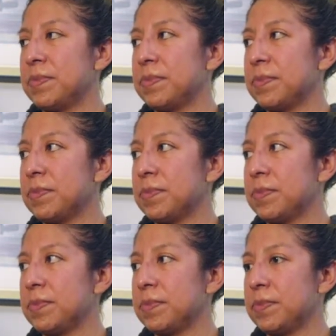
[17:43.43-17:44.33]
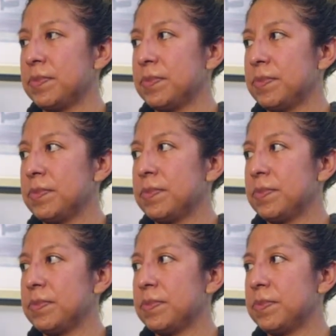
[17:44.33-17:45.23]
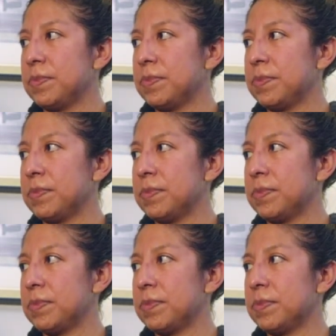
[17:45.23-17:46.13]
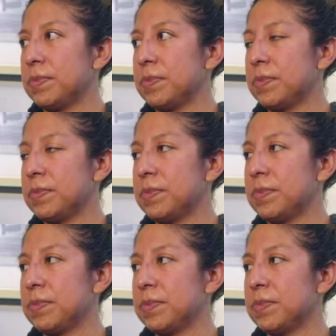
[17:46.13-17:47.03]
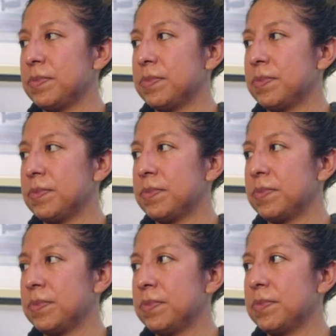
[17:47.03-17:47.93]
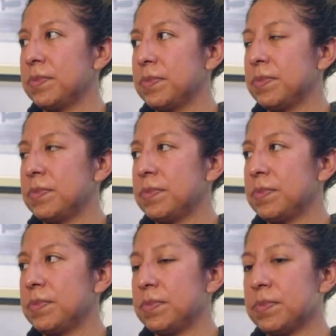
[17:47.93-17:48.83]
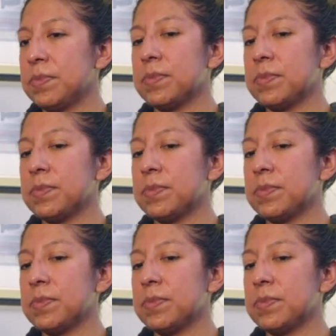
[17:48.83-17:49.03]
(not speaking)